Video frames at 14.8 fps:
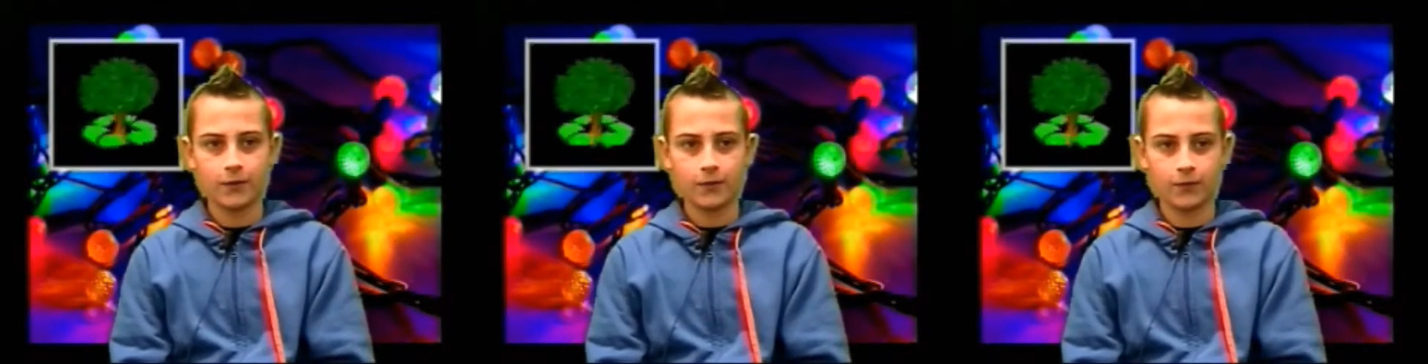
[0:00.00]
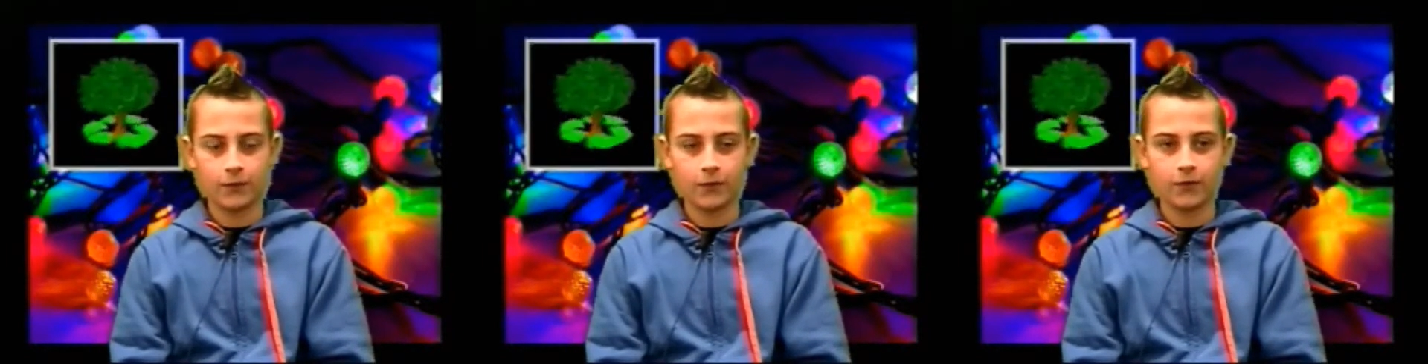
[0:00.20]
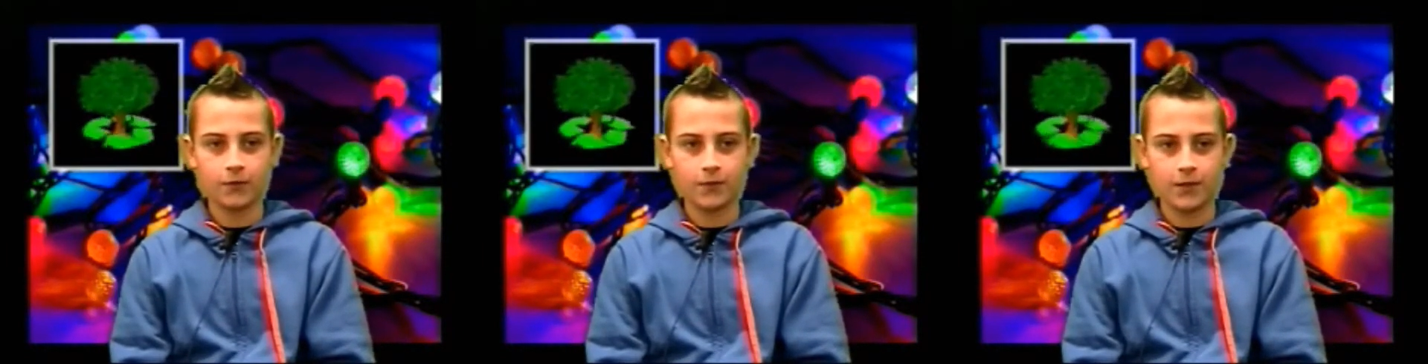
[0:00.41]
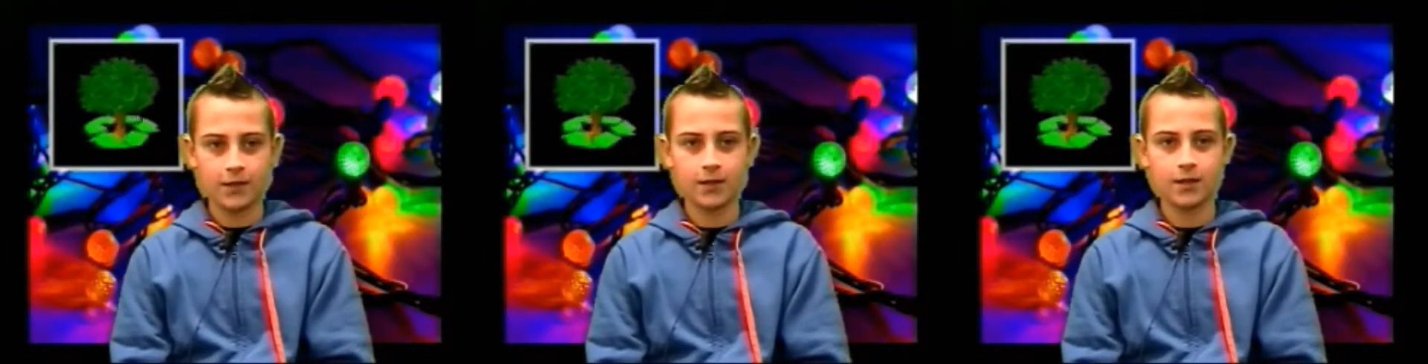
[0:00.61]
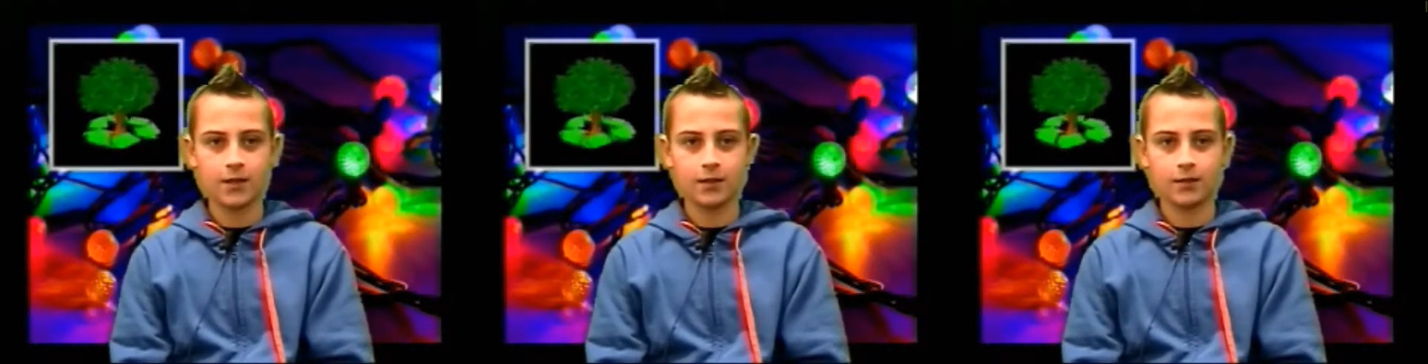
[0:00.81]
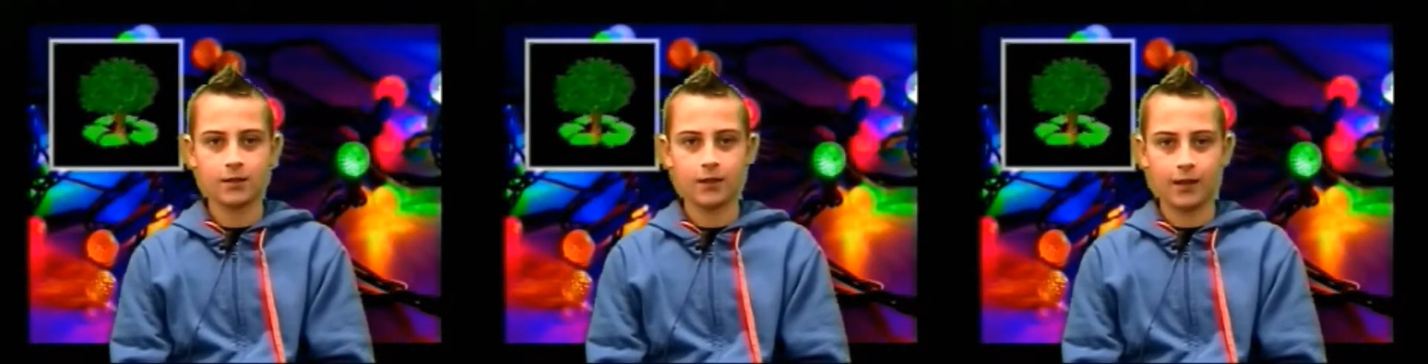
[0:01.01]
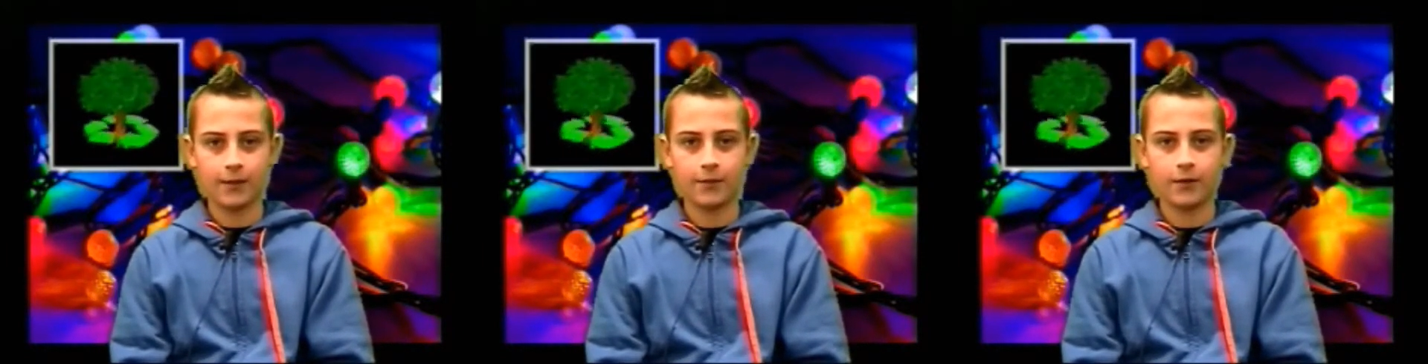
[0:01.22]
will meet in the
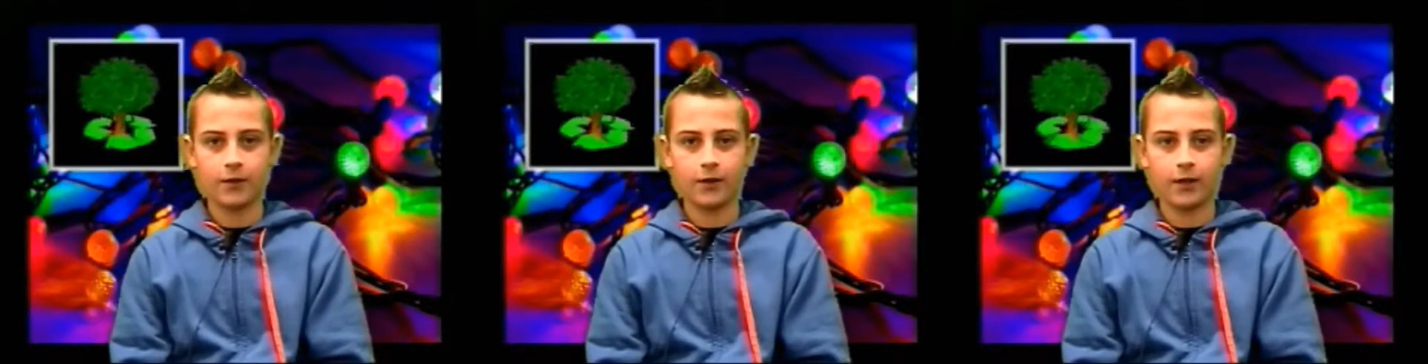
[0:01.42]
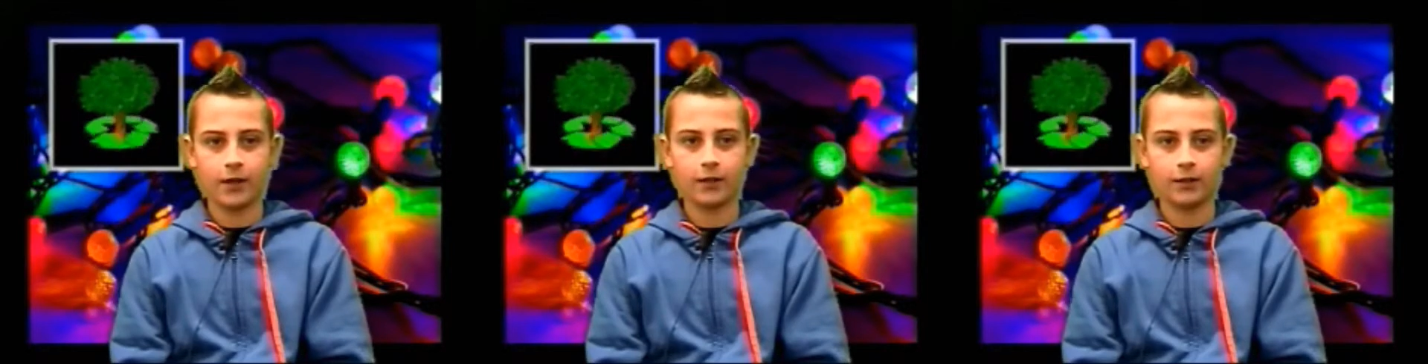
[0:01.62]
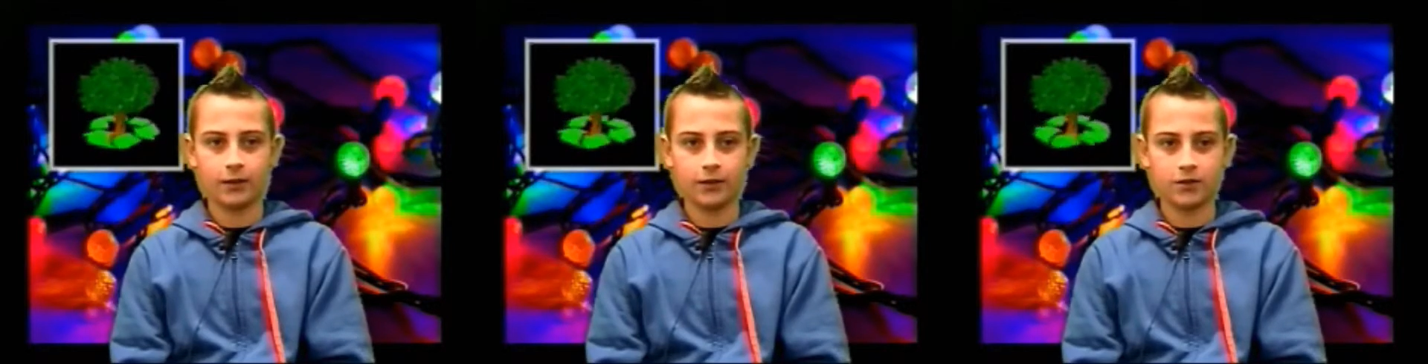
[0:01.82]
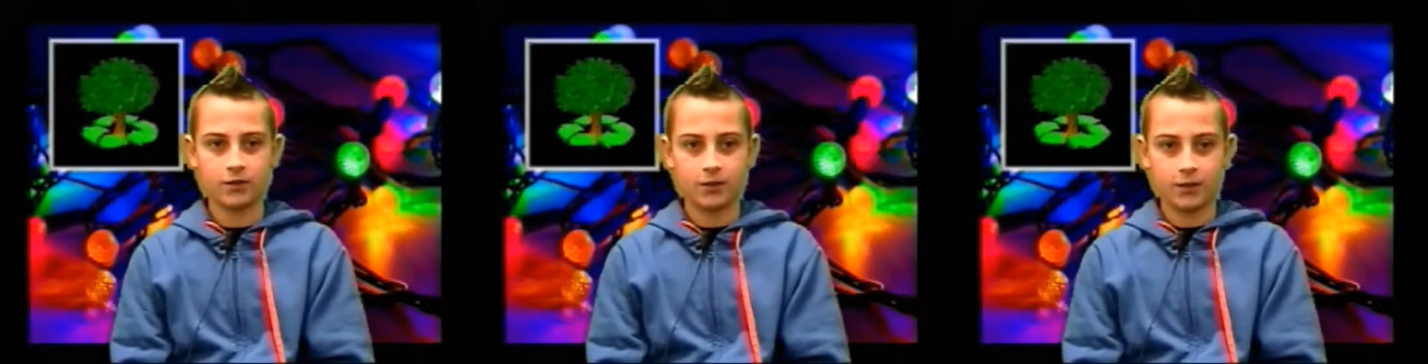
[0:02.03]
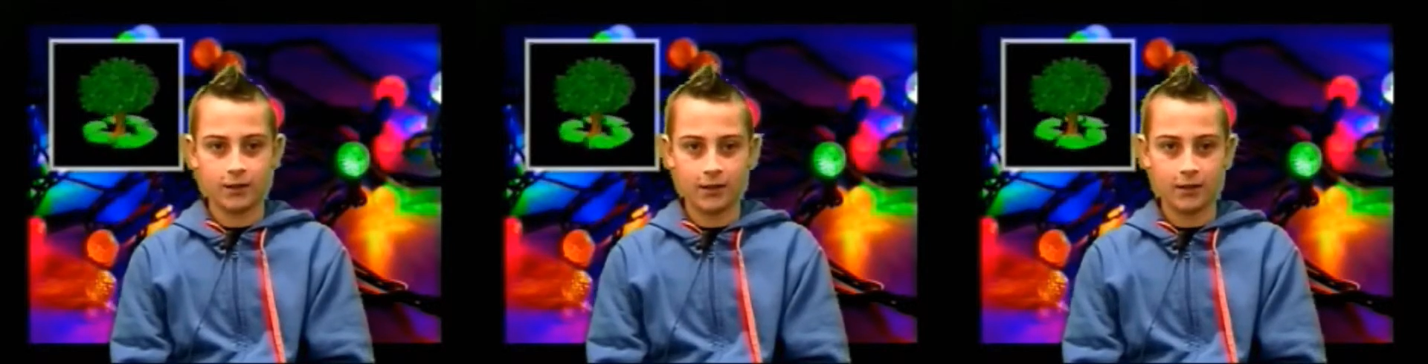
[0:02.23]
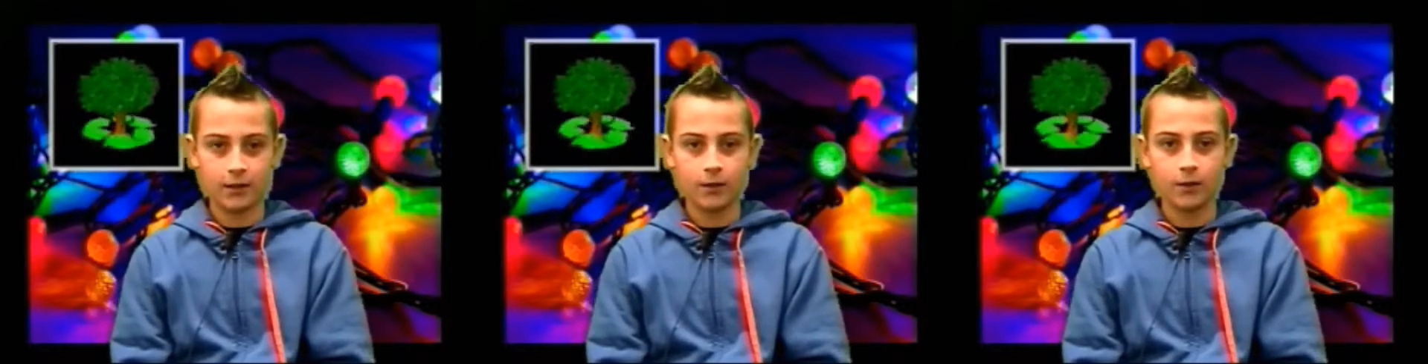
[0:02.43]
library at lunch today.